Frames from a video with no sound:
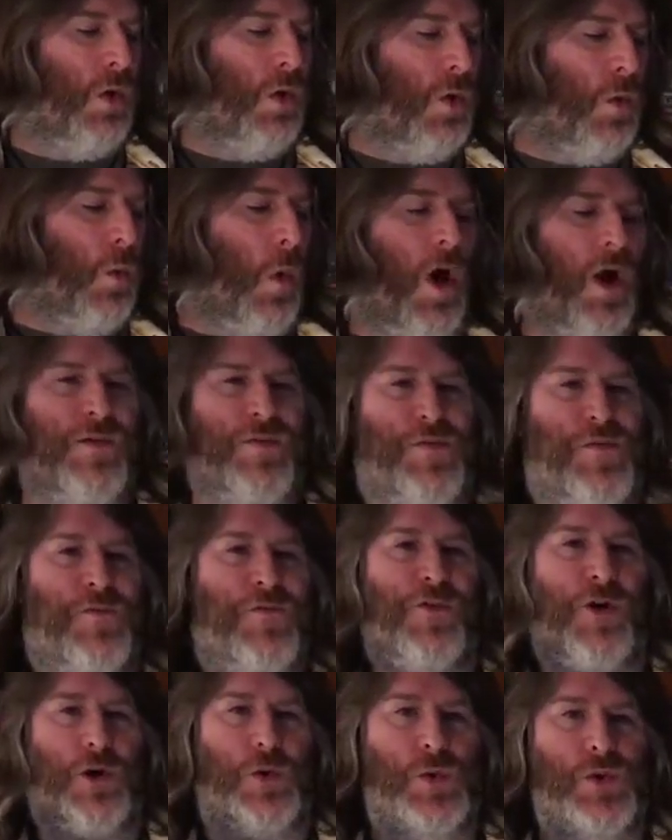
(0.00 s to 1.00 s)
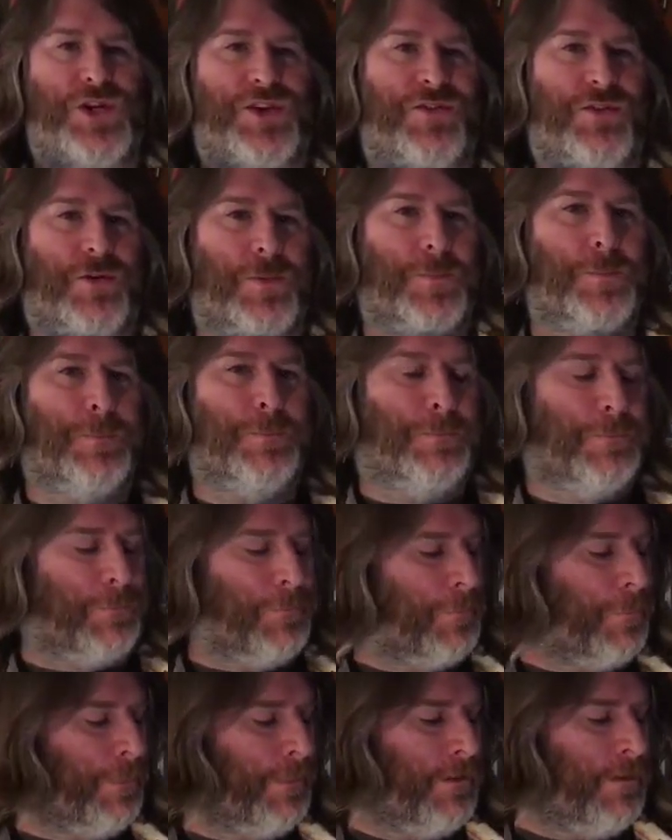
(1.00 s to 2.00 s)
What fruit
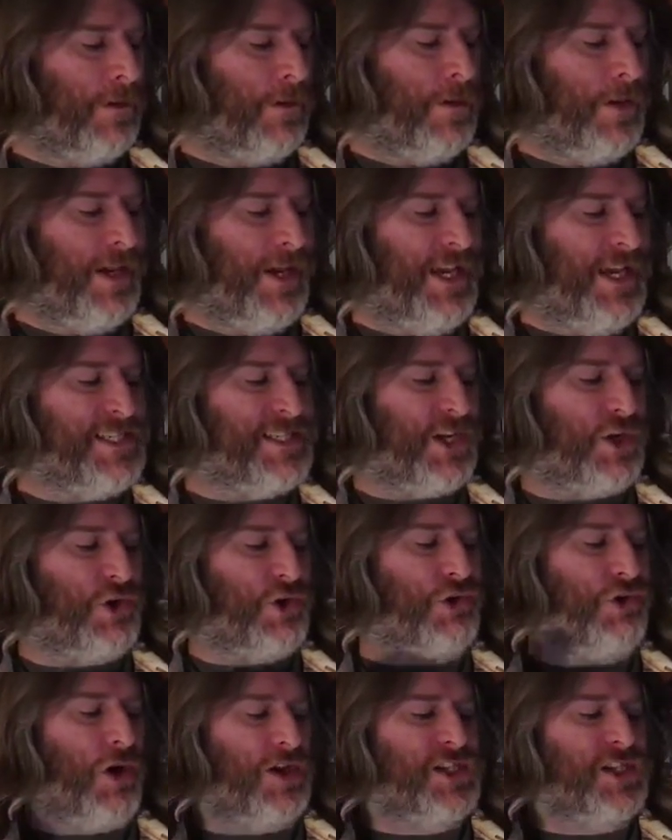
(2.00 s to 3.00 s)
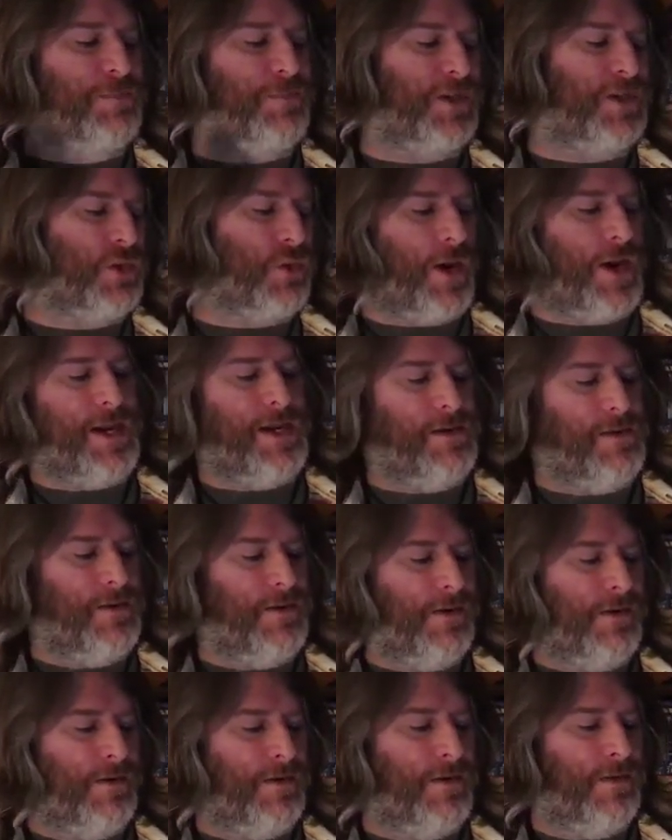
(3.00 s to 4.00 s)
is a cross between
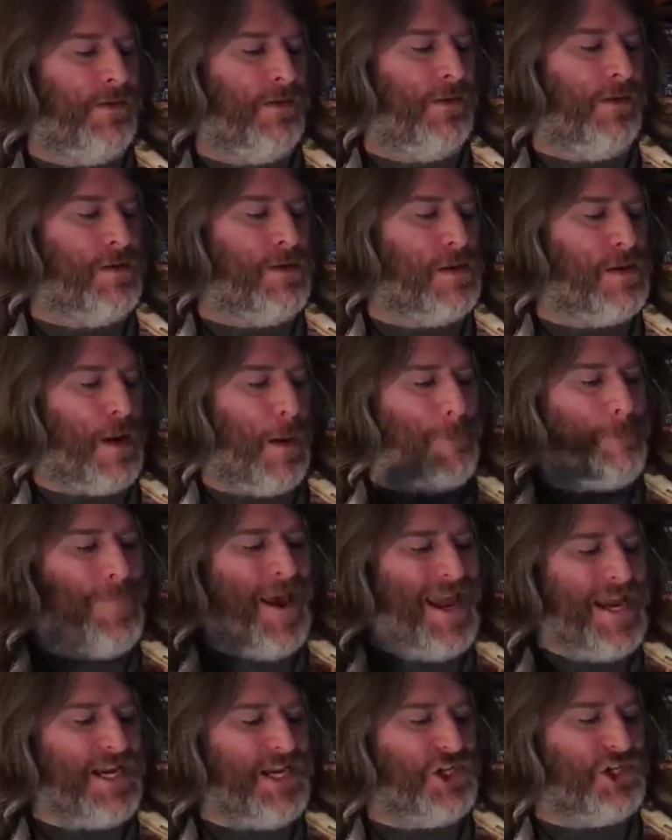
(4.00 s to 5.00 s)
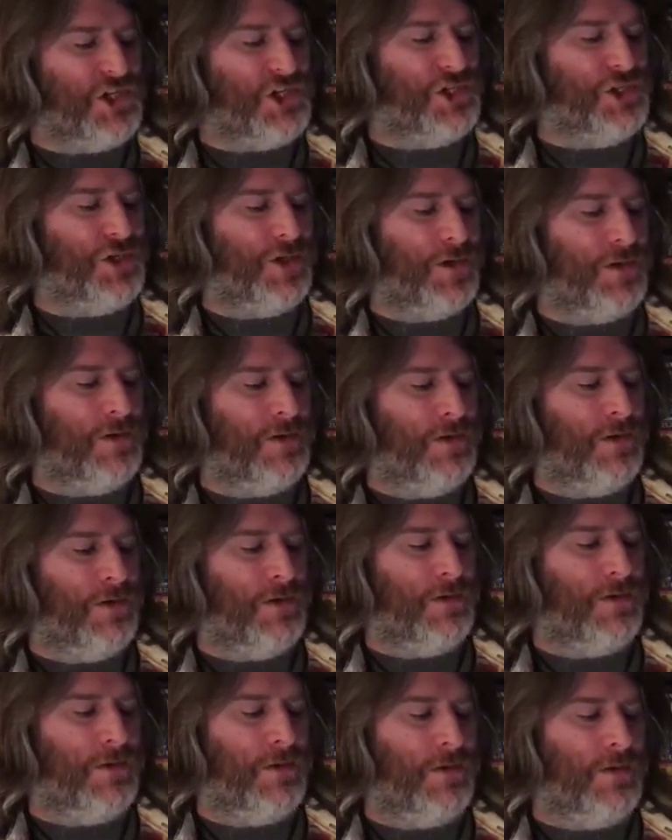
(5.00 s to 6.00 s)
a peach
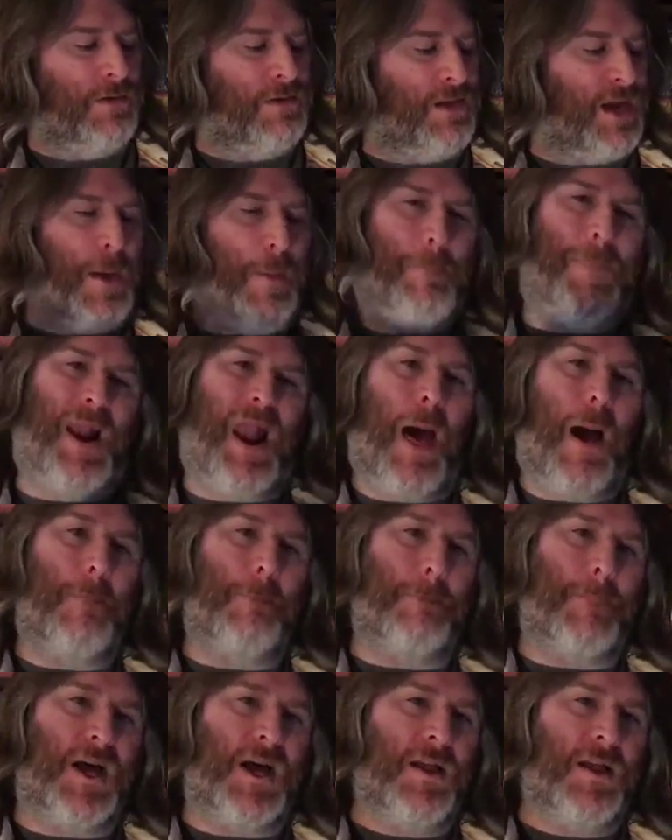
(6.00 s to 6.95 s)
and a plum?